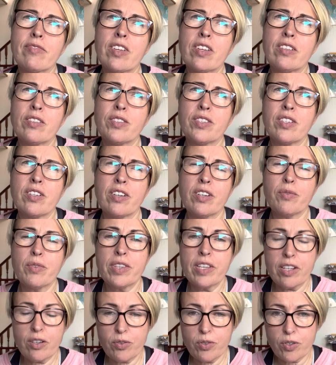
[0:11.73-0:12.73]
starting
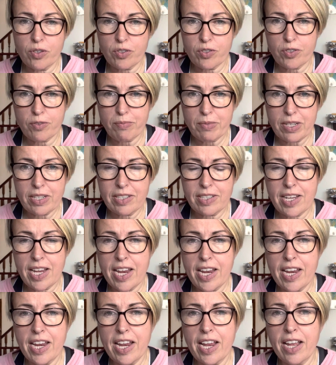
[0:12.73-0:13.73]
with equinox on
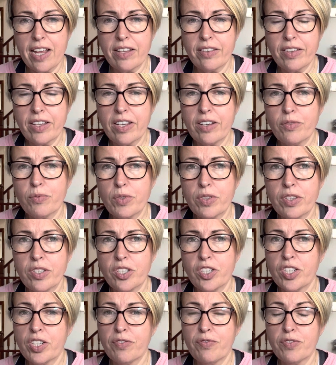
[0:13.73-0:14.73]
Monday and then with the
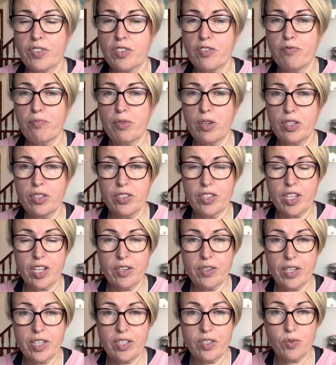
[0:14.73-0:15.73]
shift of
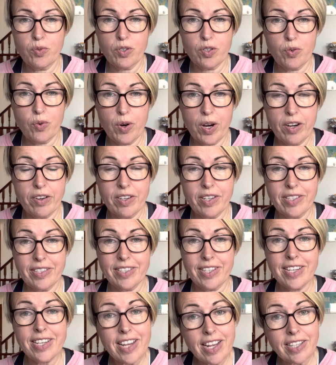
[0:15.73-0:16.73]
Pluto into Aquarius
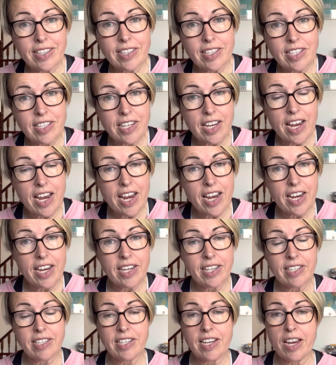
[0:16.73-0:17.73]

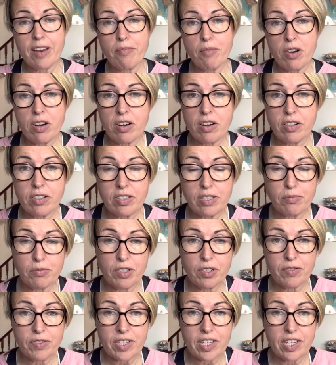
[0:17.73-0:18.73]
yesterday. Today Mars
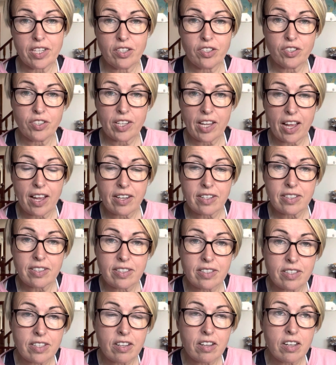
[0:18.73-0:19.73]
moves into
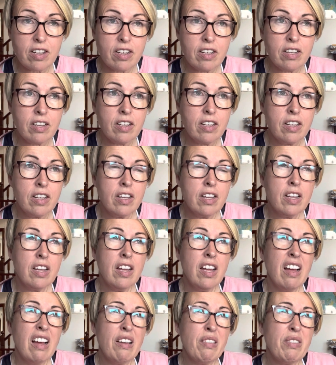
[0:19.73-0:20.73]
Cancer. I
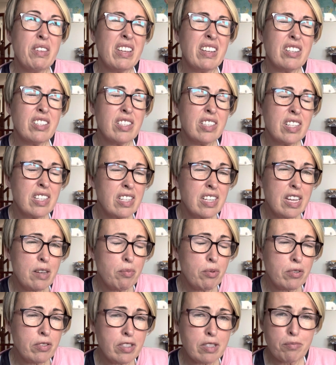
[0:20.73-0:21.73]
think Sunday
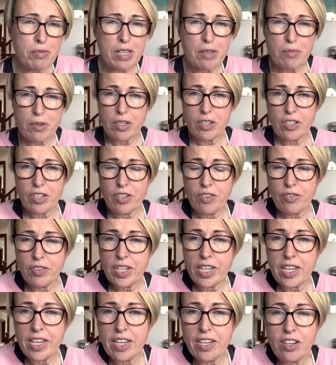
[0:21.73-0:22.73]
possibly
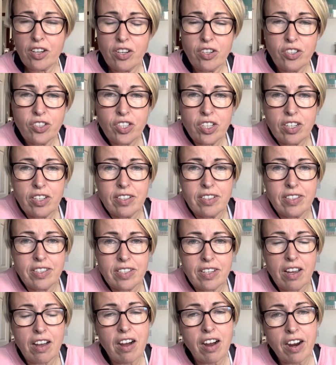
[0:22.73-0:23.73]
Mercury conjuncts
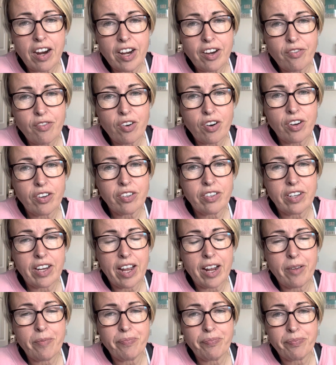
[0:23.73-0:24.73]

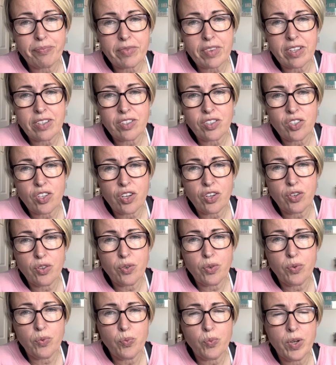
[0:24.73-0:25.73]
Chiron,
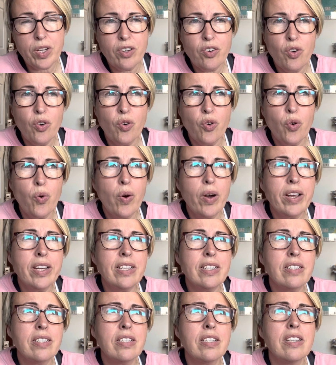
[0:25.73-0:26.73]
so we're not
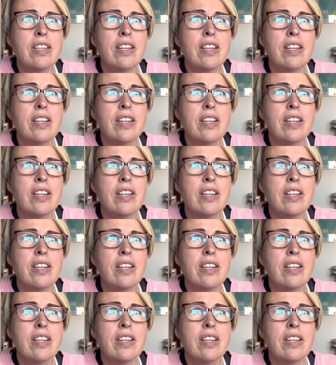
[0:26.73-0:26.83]
quite